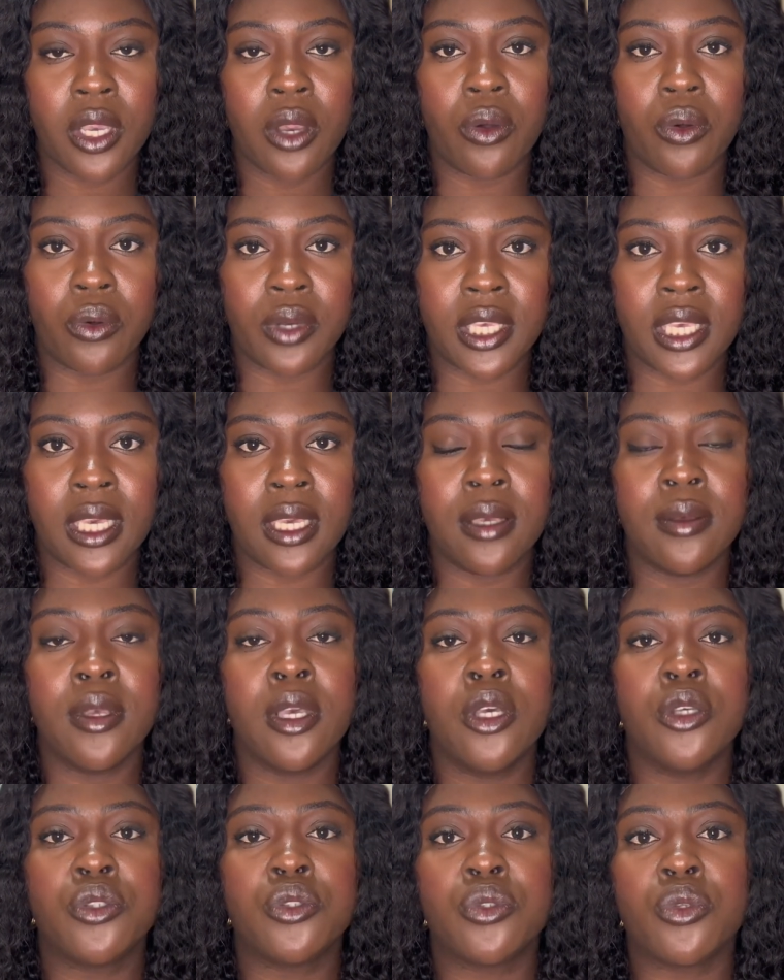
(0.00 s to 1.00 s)
Okay,
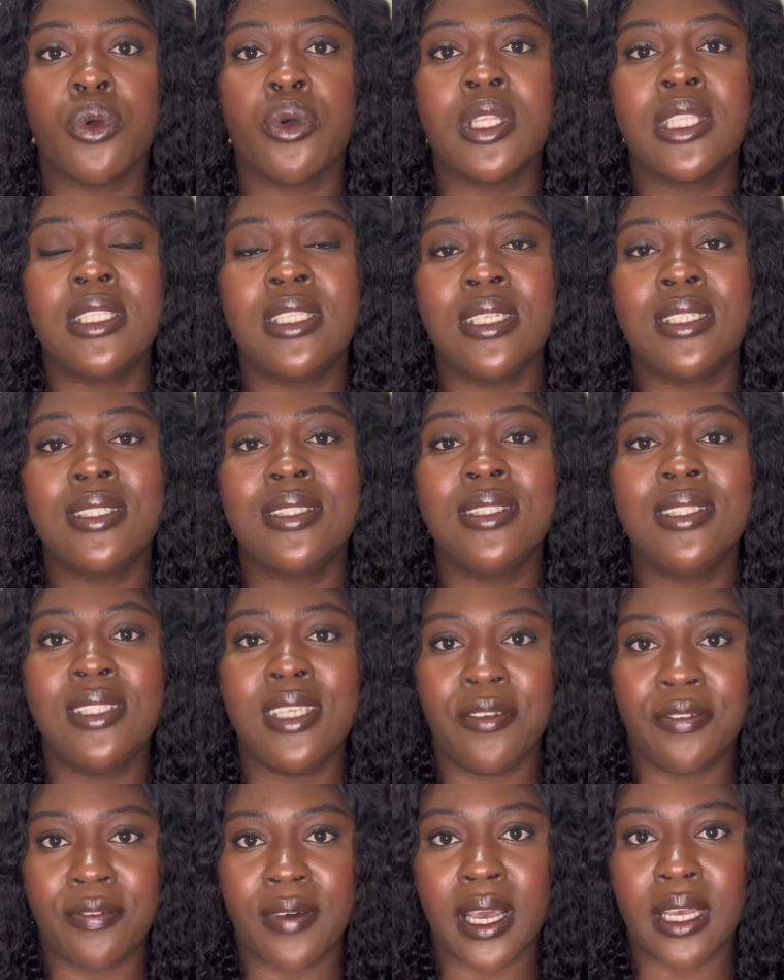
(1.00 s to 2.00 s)
so this
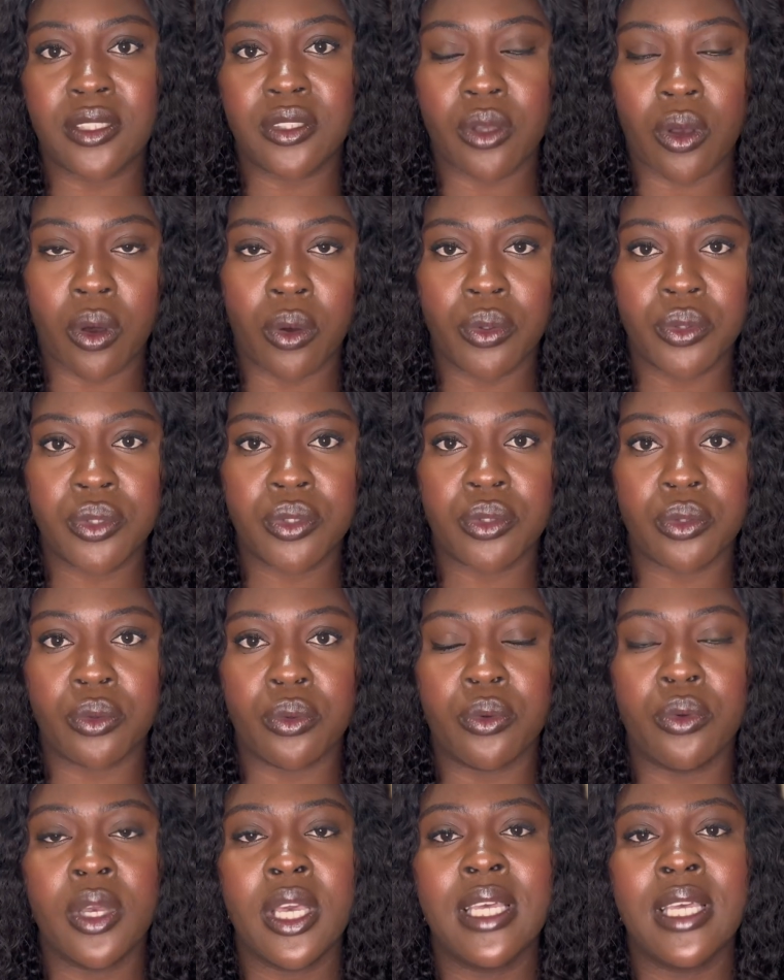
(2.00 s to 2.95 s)
differs also.